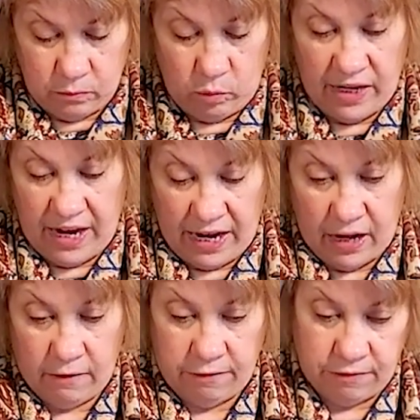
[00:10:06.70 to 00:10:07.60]
we
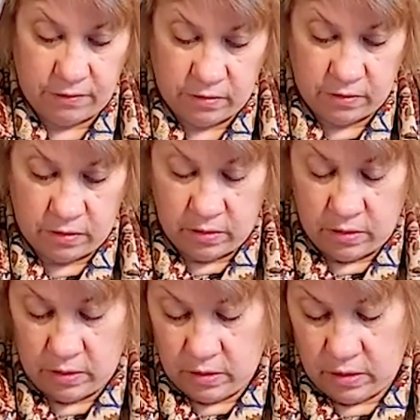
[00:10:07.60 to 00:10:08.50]
have
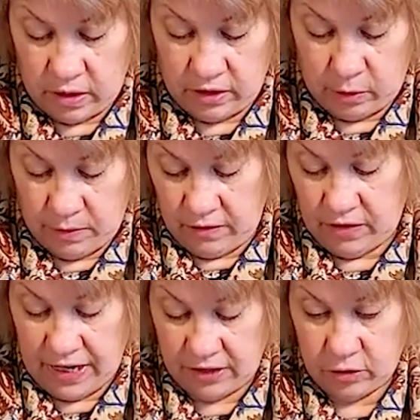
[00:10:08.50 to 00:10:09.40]
a little bit of
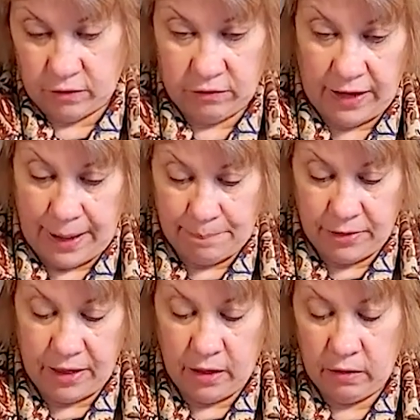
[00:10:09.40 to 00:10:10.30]
an extra flap
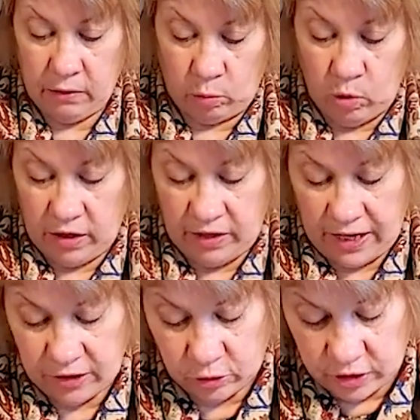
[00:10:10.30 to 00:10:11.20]
there, or one of the
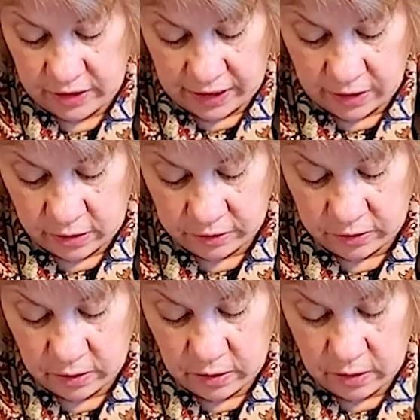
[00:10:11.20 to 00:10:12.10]
extra tails.
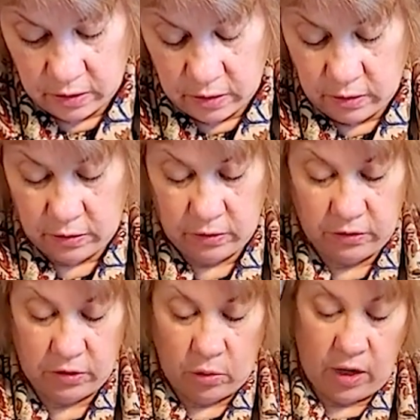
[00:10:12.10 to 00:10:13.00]

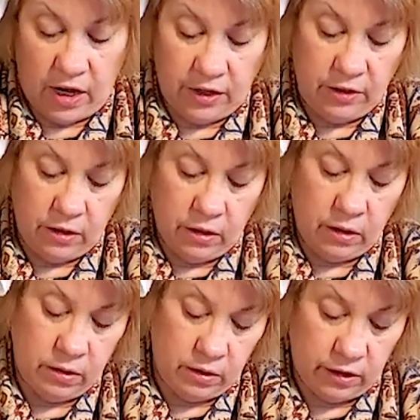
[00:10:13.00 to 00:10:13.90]
So
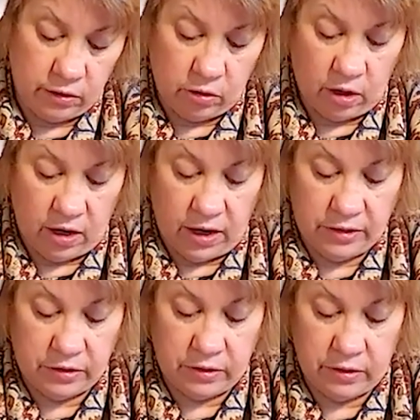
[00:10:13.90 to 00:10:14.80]
under and
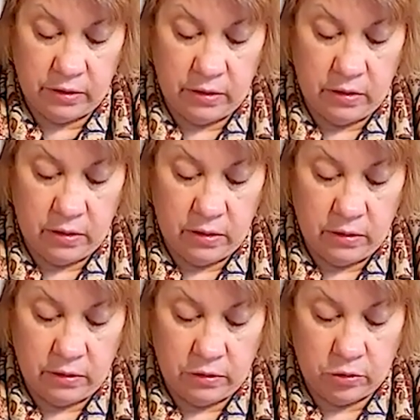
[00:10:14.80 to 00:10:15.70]
across,
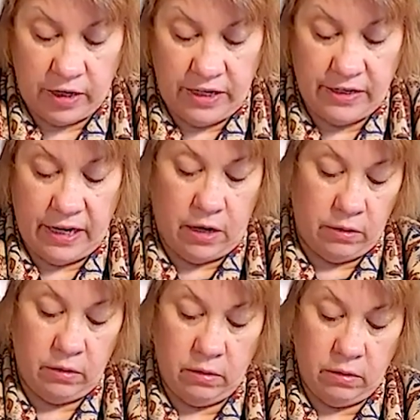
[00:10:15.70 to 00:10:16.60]
straight
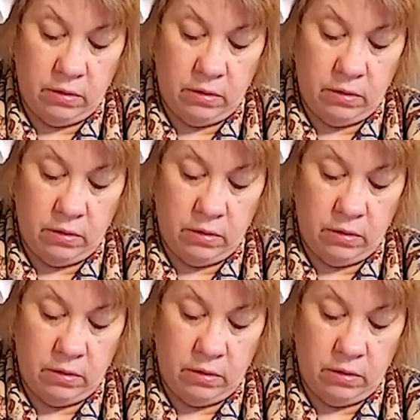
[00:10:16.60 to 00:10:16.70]
down,